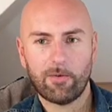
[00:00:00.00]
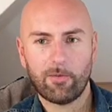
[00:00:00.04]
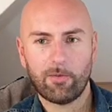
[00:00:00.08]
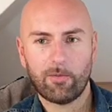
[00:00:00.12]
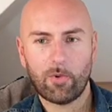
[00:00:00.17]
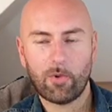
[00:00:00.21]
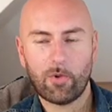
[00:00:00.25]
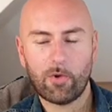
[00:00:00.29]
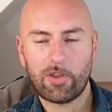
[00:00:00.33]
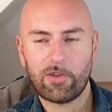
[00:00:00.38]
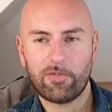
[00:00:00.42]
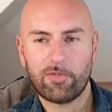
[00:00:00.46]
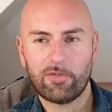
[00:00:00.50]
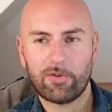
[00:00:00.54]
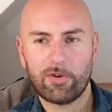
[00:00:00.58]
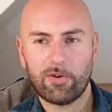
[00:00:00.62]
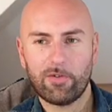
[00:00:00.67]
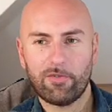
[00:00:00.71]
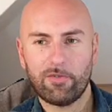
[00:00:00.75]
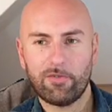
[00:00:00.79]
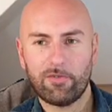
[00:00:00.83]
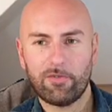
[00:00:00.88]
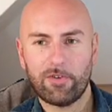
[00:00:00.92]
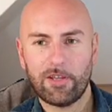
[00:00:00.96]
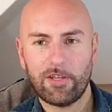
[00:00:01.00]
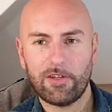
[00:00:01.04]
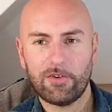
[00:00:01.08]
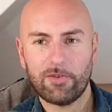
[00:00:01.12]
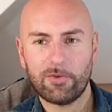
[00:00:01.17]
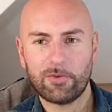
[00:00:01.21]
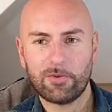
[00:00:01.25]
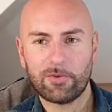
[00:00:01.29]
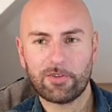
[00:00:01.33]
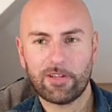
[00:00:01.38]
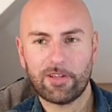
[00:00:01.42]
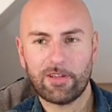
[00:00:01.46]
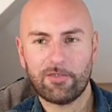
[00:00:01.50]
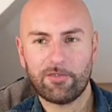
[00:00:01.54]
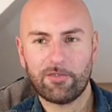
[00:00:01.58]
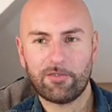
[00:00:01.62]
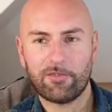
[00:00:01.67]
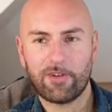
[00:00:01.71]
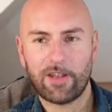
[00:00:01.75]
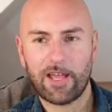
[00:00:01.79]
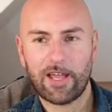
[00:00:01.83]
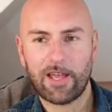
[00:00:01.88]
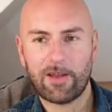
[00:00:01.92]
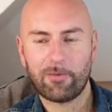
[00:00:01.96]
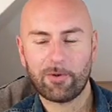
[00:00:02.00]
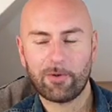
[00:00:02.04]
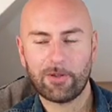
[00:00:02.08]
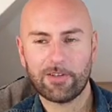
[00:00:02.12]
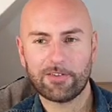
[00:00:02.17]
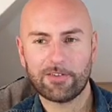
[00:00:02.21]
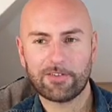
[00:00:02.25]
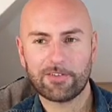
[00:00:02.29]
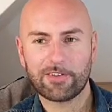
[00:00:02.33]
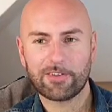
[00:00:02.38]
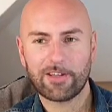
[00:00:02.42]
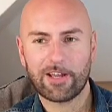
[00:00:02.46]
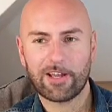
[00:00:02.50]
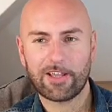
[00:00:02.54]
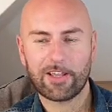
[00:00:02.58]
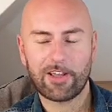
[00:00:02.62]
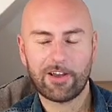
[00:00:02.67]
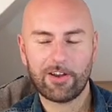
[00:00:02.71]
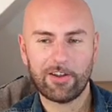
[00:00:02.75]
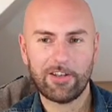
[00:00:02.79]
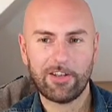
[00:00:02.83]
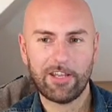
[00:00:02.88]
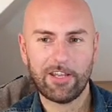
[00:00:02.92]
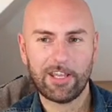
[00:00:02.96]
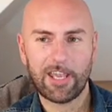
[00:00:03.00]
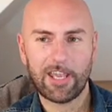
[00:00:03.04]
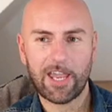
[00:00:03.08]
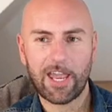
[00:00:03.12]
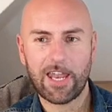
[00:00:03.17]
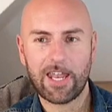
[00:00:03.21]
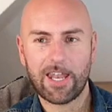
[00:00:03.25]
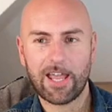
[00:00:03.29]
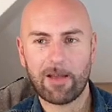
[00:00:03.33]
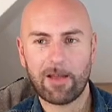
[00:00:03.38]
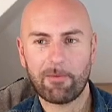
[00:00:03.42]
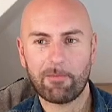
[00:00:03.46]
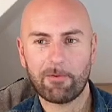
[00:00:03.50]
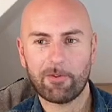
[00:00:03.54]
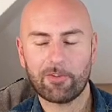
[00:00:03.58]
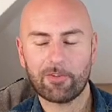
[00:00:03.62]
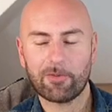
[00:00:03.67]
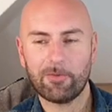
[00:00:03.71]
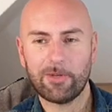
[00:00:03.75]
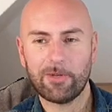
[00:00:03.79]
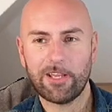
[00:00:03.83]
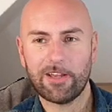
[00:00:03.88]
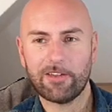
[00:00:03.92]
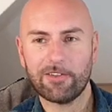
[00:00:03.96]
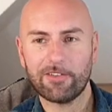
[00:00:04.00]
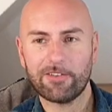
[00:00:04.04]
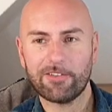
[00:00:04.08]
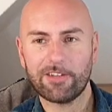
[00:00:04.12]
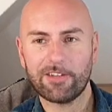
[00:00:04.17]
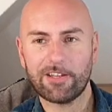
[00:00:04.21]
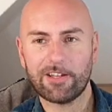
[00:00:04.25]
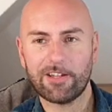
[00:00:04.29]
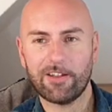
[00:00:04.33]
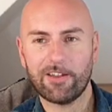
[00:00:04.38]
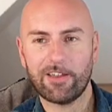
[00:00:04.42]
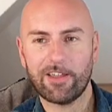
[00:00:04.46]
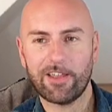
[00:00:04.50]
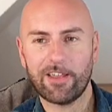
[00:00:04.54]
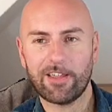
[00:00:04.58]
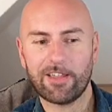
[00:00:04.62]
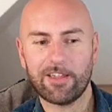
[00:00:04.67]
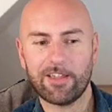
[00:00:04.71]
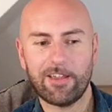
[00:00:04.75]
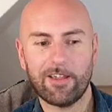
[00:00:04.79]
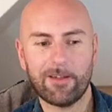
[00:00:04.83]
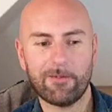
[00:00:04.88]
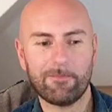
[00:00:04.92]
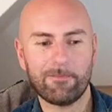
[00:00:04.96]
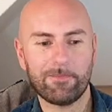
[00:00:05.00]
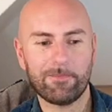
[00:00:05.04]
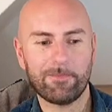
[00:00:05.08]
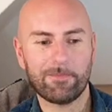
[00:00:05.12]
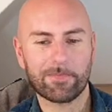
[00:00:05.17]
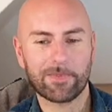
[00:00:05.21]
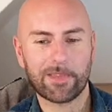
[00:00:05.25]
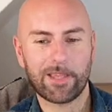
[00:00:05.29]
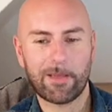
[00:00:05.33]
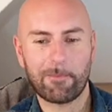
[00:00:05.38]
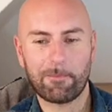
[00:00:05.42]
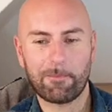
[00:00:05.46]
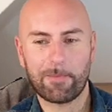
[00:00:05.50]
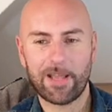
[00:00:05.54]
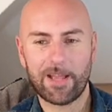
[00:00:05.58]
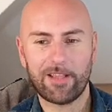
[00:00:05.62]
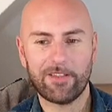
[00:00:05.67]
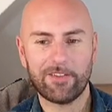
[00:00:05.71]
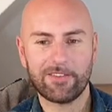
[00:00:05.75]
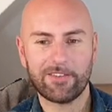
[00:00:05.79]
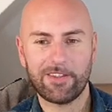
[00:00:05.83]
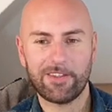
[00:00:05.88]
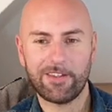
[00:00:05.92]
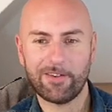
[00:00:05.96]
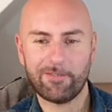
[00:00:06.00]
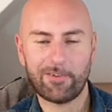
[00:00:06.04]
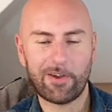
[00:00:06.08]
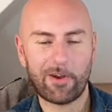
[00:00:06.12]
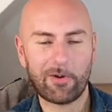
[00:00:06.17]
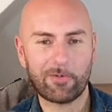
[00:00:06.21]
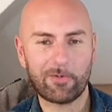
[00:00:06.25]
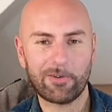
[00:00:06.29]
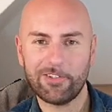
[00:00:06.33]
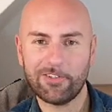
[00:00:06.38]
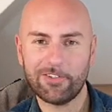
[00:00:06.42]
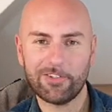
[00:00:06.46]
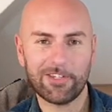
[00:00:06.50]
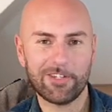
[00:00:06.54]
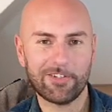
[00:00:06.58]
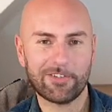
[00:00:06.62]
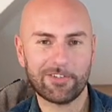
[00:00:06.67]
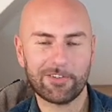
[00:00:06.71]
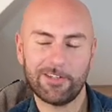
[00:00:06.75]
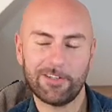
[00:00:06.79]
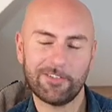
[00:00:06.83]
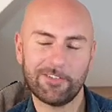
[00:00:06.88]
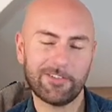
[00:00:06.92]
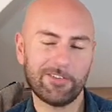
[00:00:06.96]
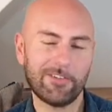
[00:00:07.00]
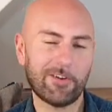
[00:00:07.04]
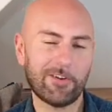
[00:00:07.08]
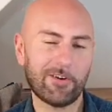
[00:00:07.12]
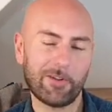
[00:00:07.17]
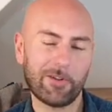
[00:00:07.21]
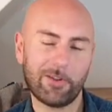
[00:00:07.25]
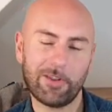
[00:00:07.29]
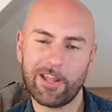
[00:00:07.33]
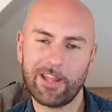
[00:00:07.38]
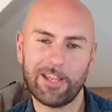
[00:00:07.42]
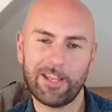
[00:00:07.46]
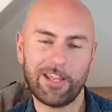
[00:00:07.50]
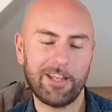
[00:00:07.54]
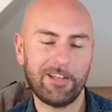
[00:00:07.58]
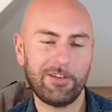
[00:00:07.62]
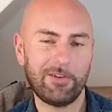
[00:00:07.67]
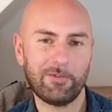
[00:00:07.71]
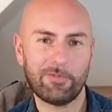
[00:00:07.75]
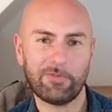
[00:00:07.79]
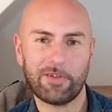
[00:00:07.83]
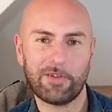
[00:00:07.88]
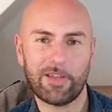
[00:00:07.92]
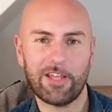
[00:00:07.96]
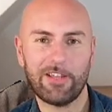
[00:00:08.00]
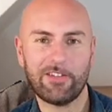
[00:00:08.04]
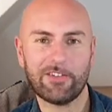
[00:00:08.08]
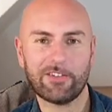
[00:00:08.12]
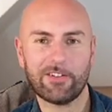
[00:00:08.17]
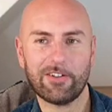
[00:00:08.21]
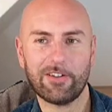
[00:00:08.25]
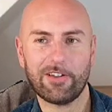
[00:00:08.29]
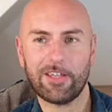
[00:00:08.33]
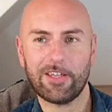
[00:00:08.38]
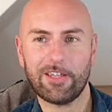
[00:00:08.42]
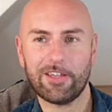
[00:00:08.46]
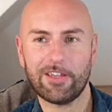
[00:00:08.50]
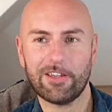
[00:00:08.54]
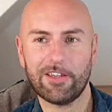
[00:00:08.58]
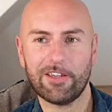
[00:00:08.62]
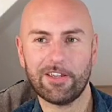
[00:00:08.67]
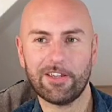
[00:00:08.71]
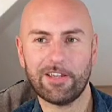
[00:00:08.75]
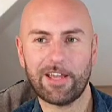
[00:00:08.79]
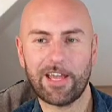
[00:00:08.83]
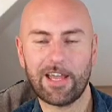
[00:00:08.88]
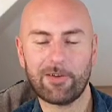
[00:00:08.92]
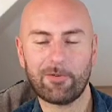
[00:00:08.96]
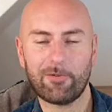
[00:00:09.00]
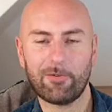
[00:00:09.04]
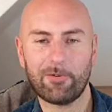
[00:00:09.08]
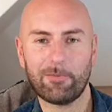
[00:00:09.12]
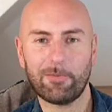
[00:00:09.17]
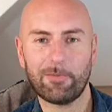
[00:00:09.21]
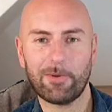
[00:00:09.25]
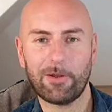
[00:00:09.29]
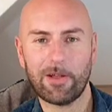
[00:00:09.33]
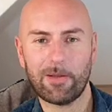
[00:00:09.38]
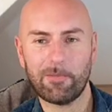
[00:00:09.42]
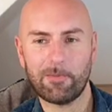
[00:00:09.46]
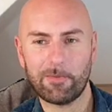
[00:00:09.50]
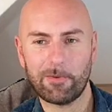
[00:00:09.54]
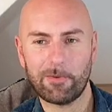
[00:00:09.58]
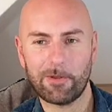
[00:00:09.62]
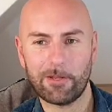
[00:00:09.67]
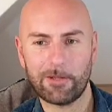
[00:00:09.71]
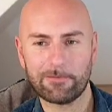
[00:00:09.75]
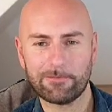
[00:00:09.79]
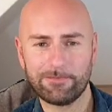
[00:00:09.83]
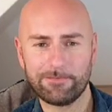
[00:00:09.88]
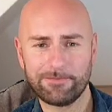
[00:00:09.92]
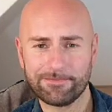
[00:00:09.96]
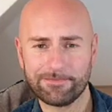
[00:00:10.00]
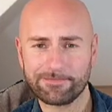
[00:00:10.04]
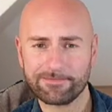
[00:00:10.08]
walking through a field of flowers, I kind of get that, but somebody else said like a basket of oranges, and it's not that in your face like Acqua di Parma, but